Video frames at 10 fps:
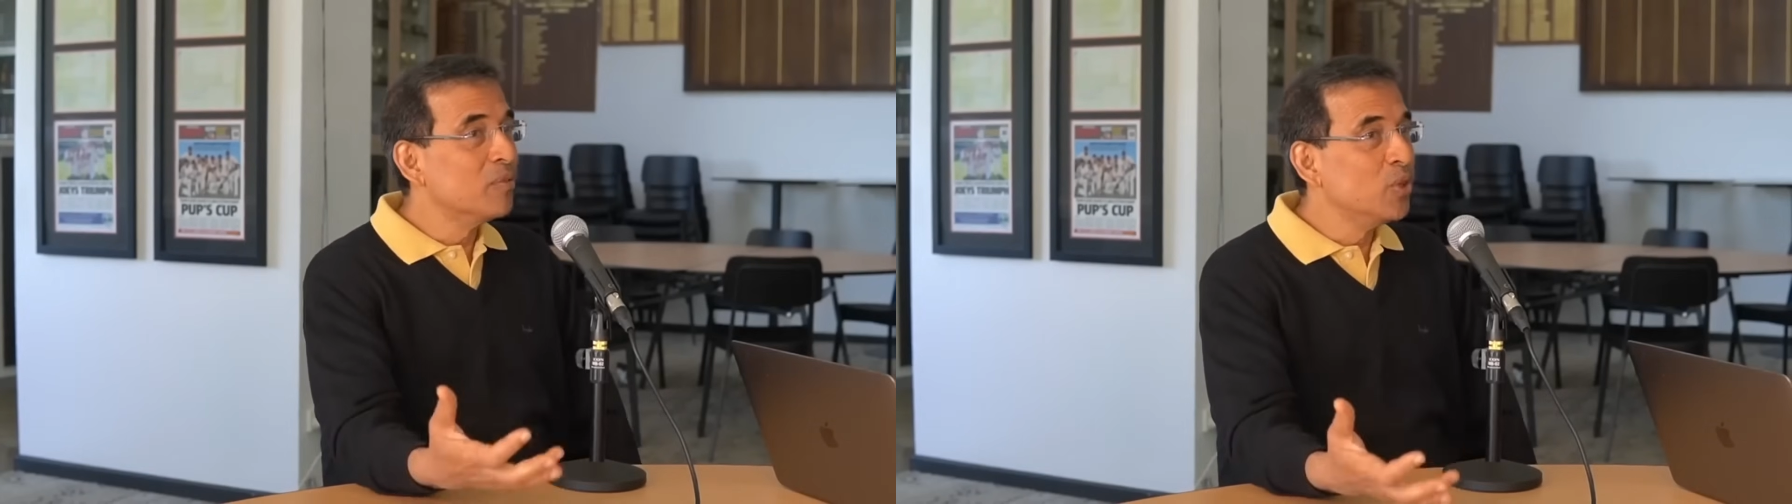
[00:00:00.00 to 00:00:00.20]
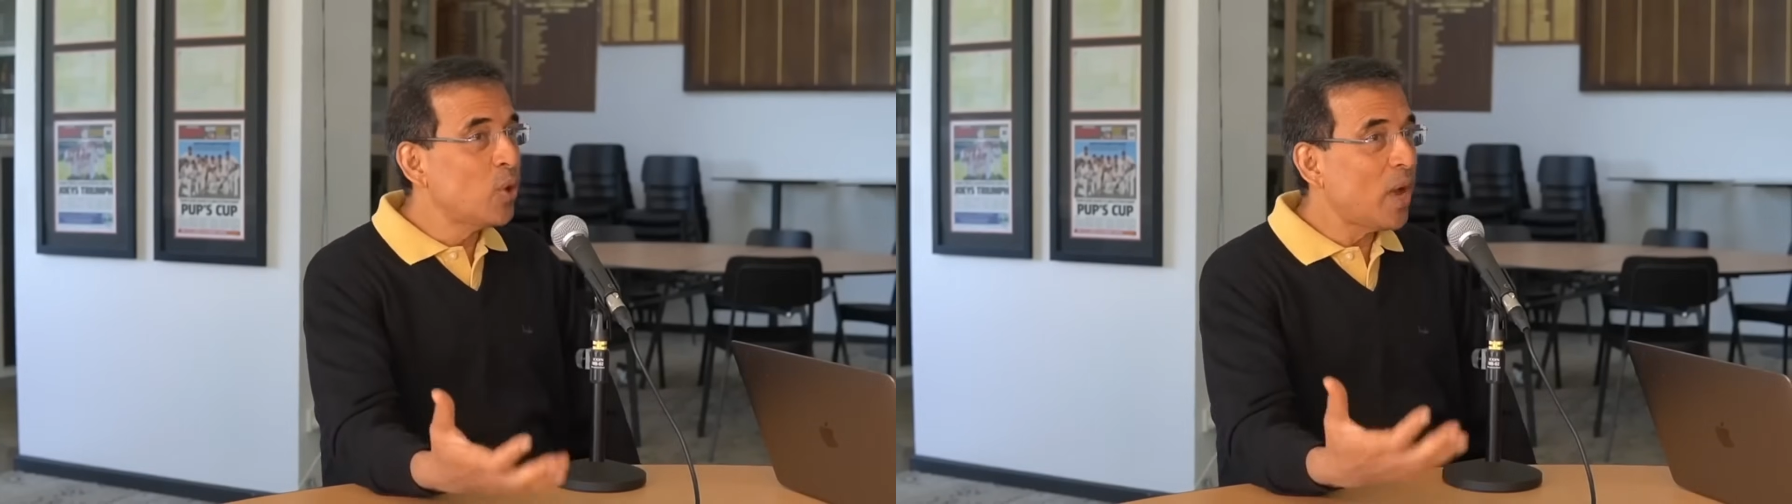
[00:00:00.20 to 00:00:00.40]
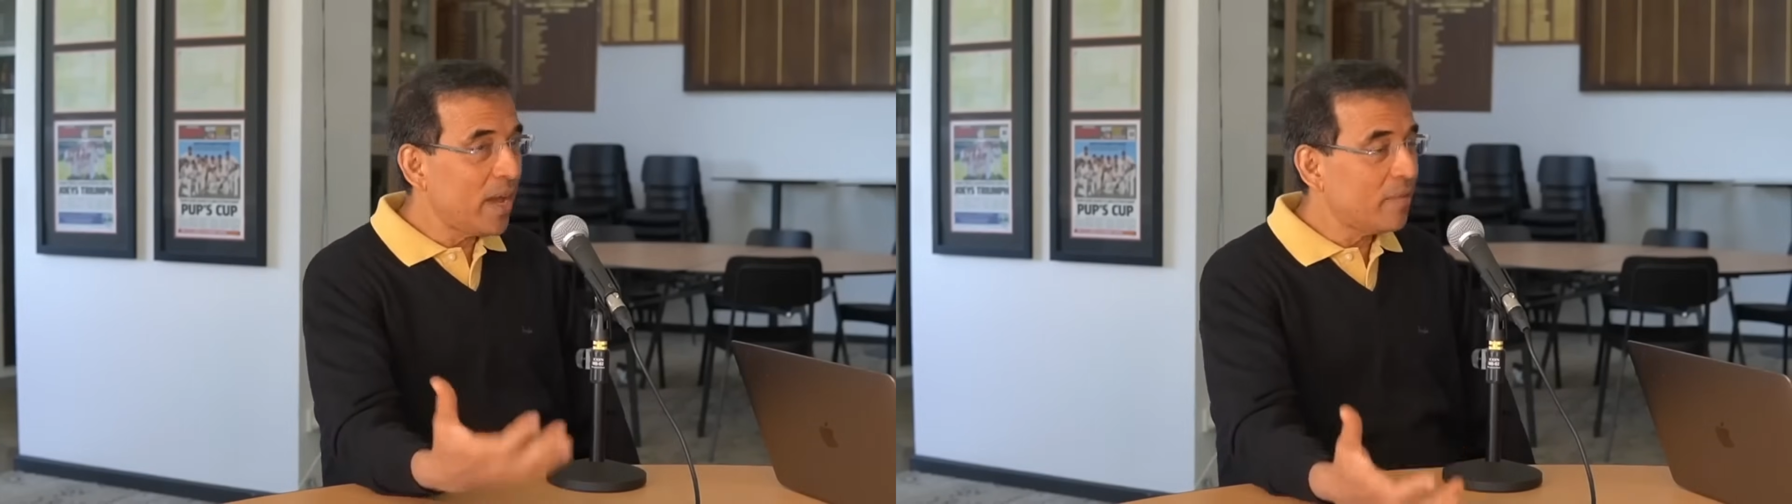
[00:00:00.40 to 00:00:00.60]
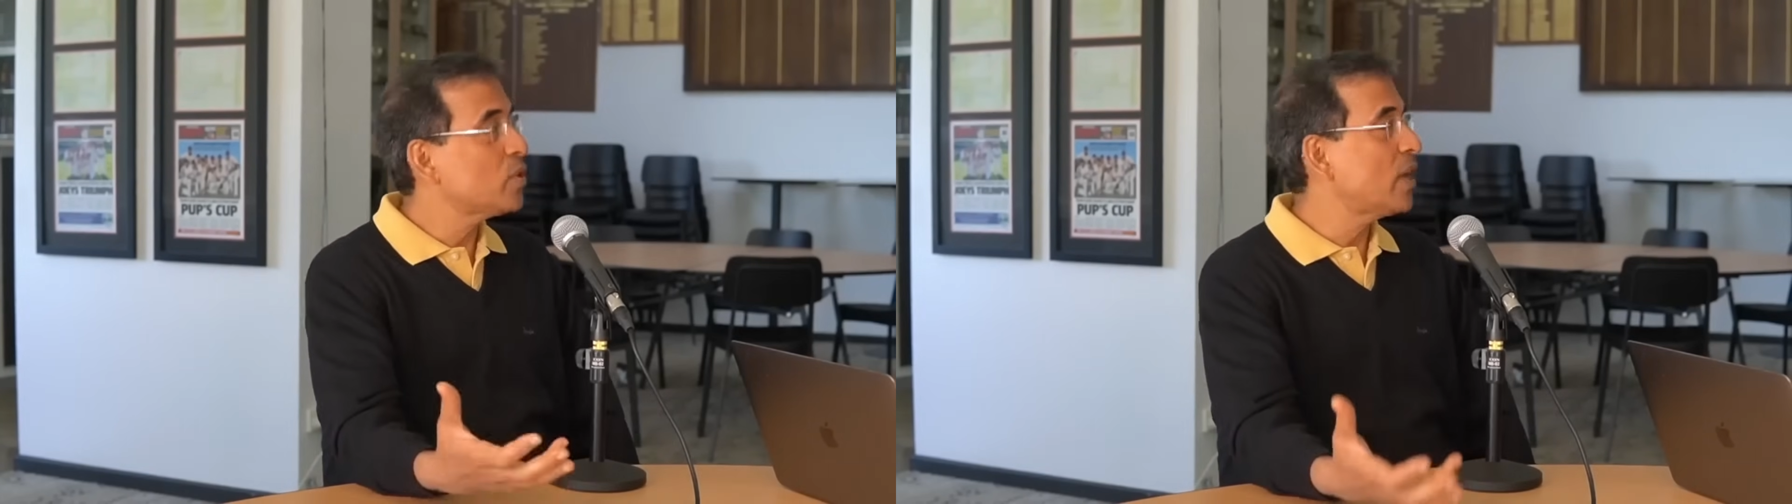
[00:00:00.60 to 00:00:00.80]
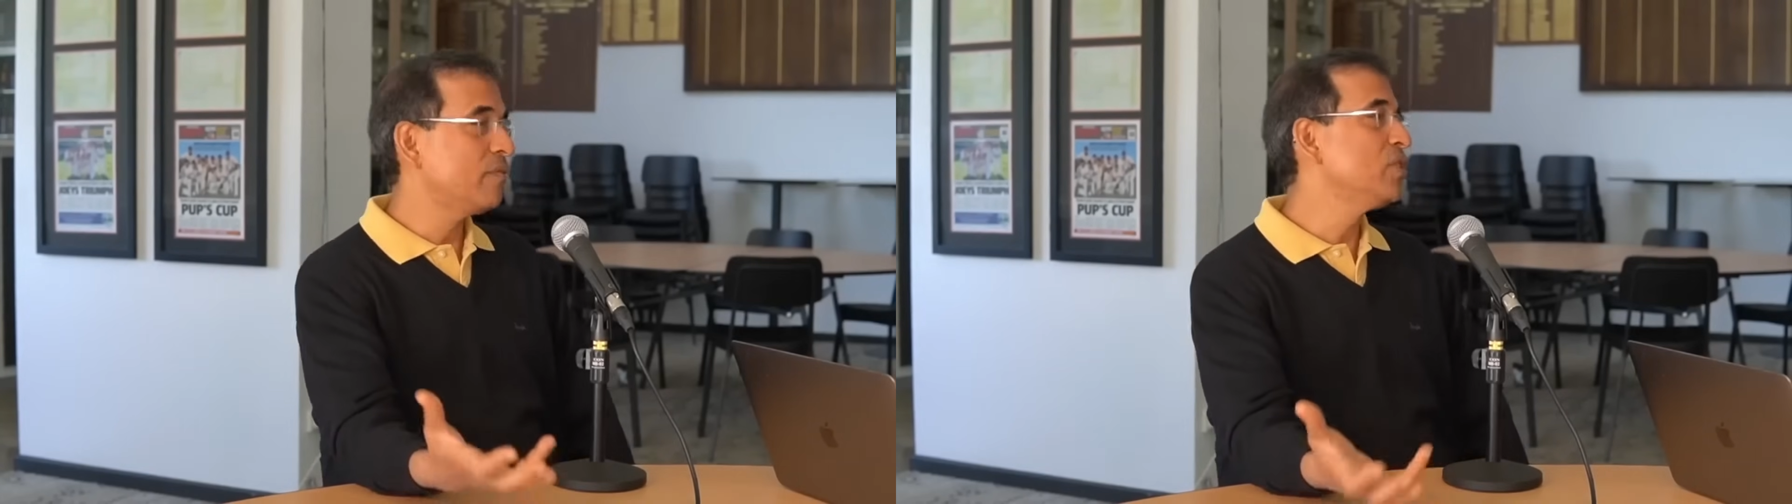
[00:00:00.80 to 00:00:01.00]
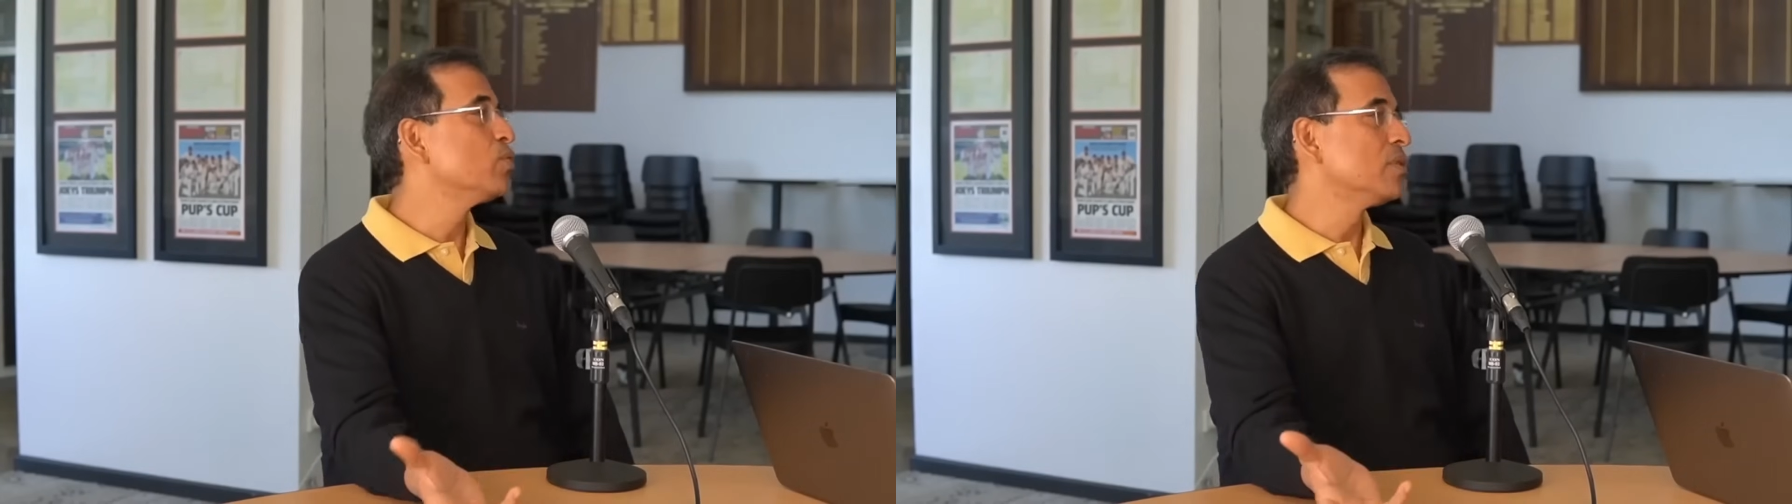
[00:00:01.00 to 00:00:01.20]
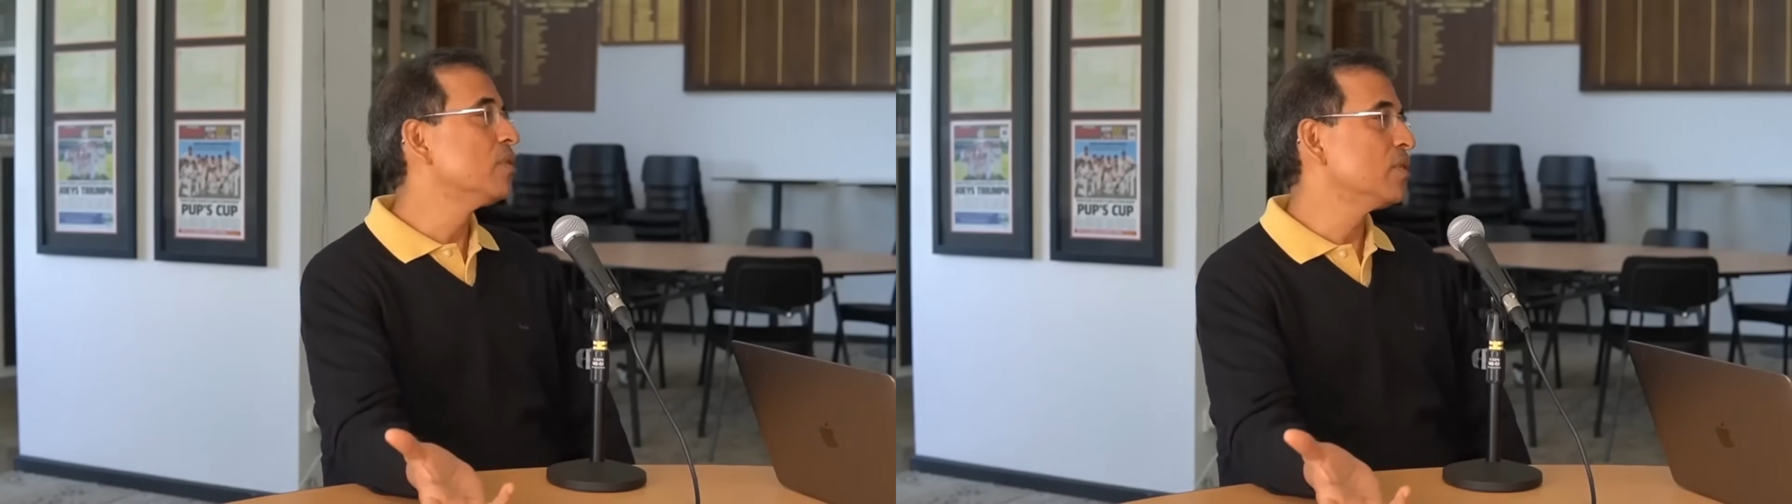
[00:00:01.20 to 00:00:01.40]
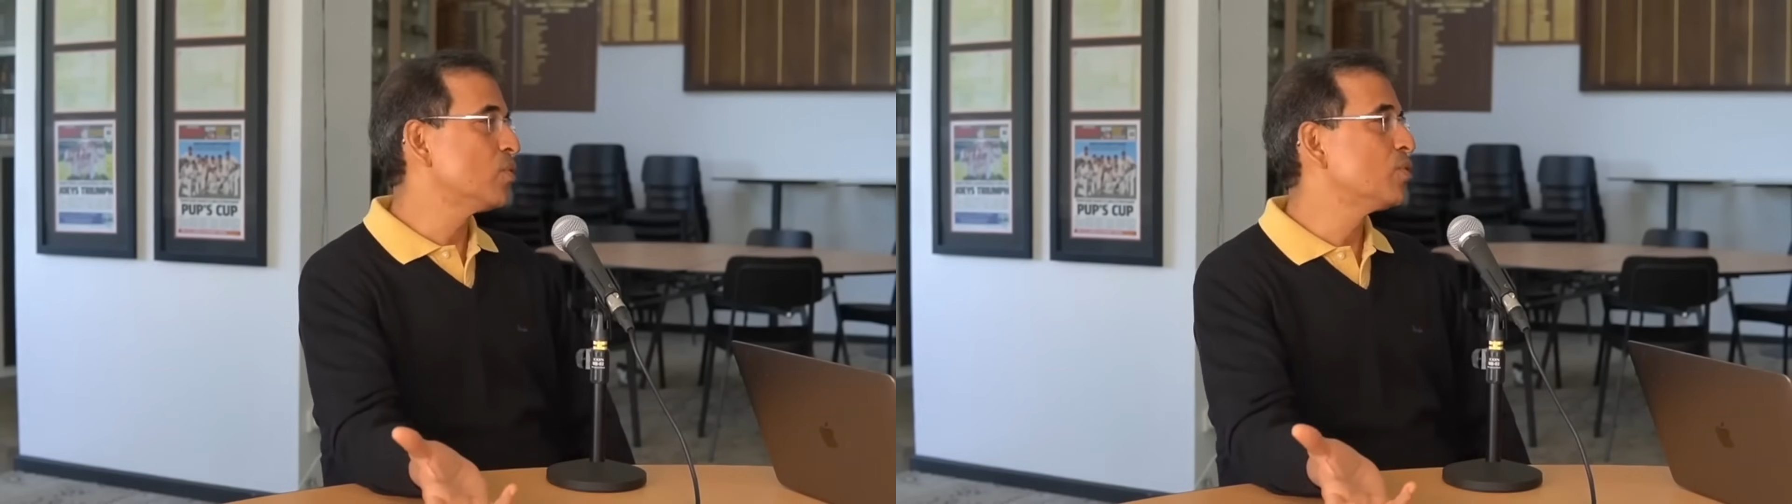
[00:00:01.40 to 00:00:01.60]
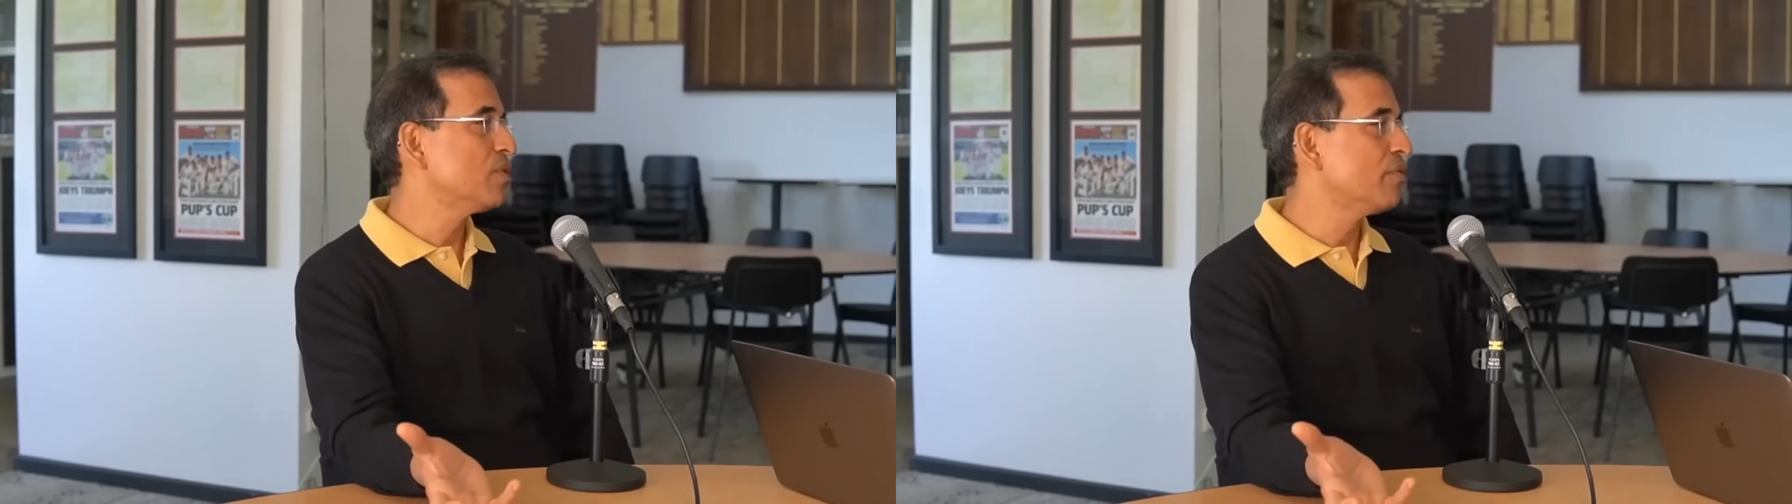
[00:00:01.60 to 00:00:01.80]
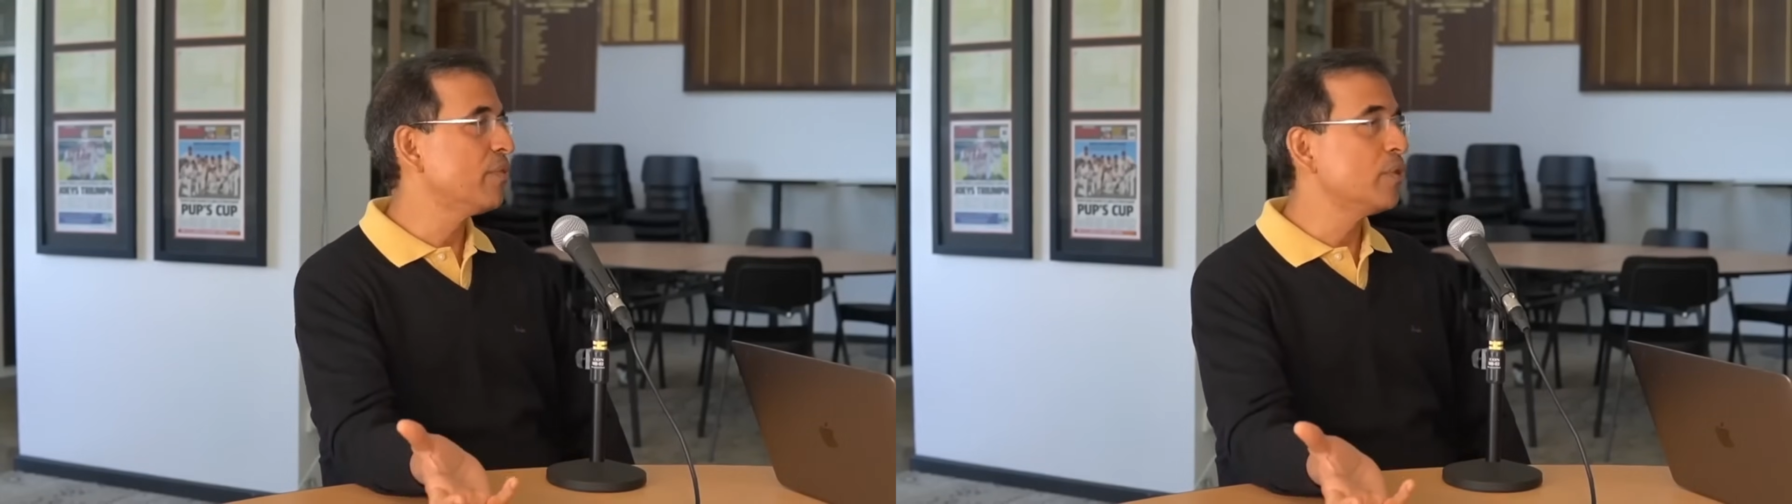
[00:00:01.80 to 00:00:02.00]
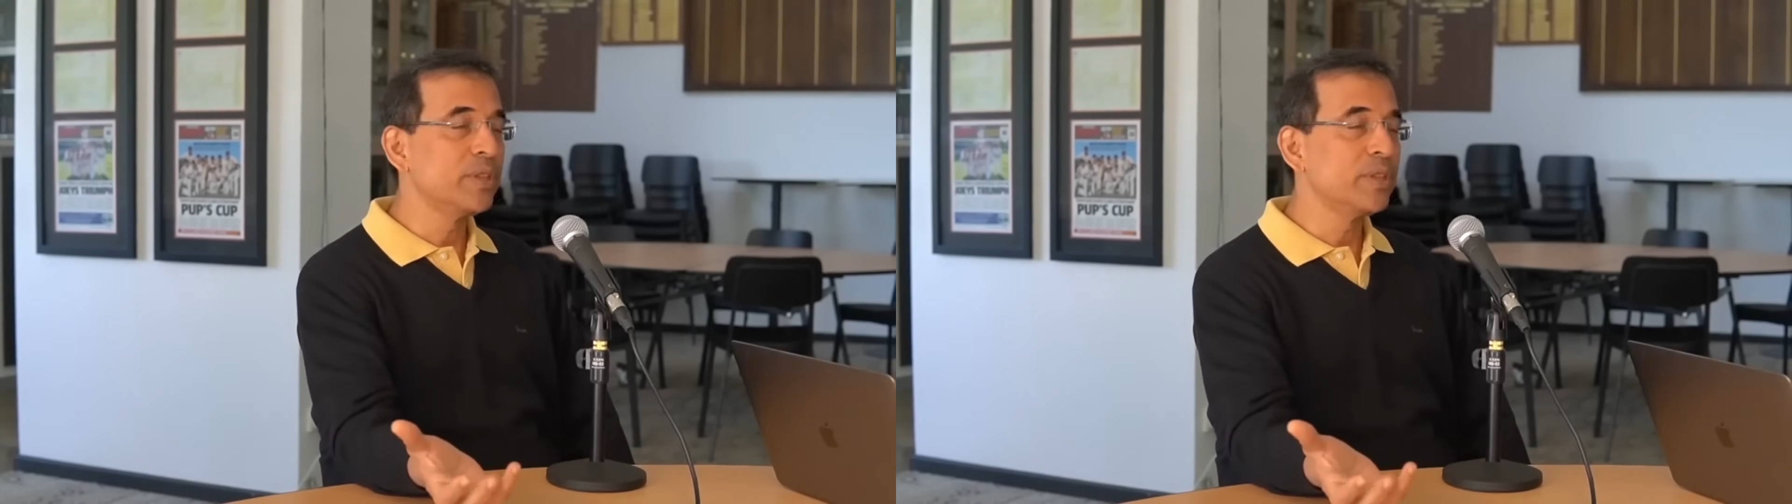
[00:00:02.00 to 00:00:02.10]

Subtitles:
you have to have these alternate sources of revenue,